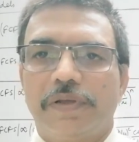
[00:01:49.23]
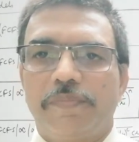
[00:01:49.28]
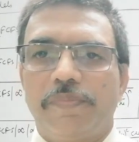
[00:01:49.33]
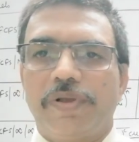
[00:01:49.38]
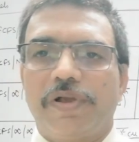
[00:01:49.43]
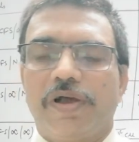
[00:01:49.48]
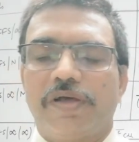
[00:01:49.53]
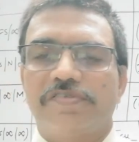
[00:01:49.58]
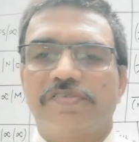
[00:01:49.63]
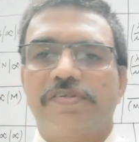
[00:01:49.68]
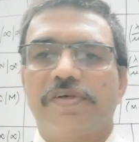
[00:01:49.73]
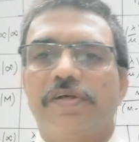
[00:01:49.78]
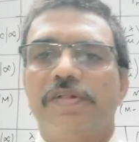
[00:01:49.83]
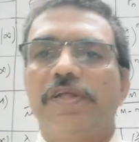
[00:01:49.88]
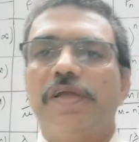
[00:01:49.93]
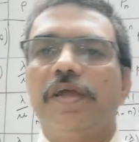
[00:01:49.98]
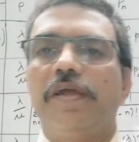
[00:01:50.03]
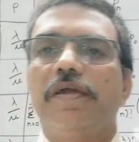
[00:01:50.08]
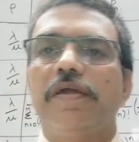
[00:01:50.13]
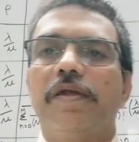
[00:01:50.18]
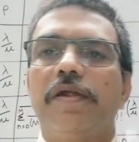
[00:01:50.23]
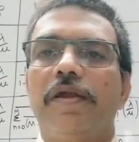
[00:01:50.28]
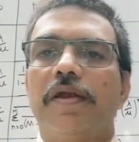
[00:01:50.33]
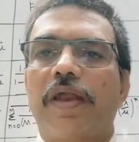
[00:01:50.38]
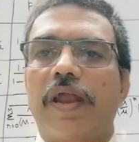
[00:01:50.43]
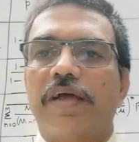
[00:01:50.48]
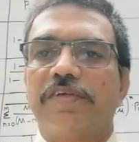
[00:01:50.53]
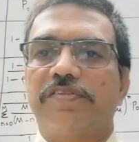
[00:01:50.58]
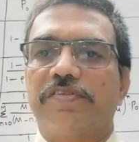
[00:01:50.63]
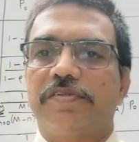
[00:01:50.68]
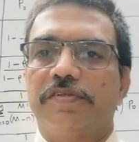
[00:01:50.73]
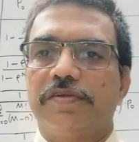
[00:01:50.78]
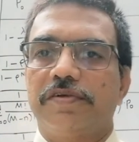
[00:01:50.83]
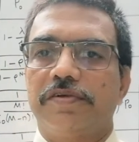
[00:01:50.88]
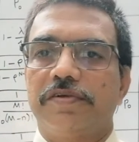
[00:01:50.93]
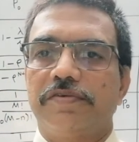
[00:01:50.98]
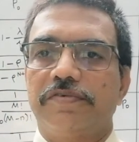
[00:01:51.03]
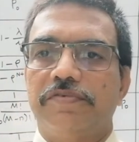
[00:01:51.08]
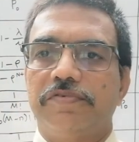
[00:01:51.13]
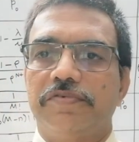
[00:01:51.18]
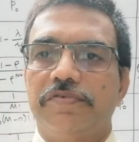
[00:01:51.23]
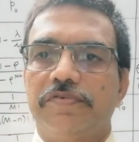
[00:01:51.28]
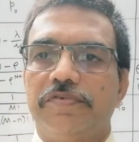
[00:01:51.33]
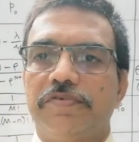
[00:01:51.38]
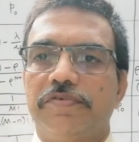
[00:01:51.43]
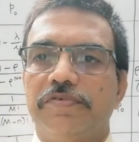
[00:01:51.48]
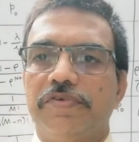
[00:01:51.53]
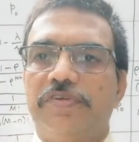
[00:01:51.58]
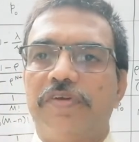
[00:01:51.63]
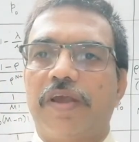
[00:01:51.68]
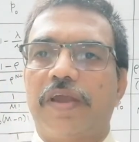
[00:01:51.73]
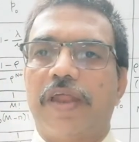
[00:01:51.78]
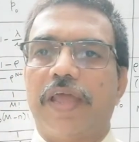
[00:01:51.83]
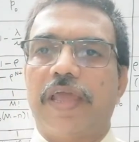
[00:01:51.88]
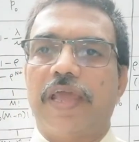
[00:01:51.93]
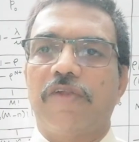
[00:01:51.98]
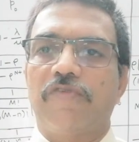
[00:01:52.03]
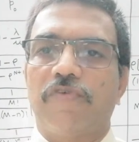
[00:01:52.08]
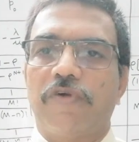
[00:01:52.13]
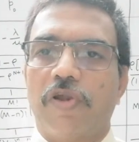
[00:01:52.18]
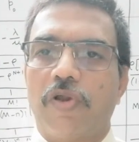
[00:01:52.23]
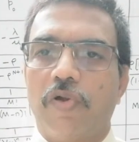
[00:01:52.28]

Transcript: because the trucks which are taken for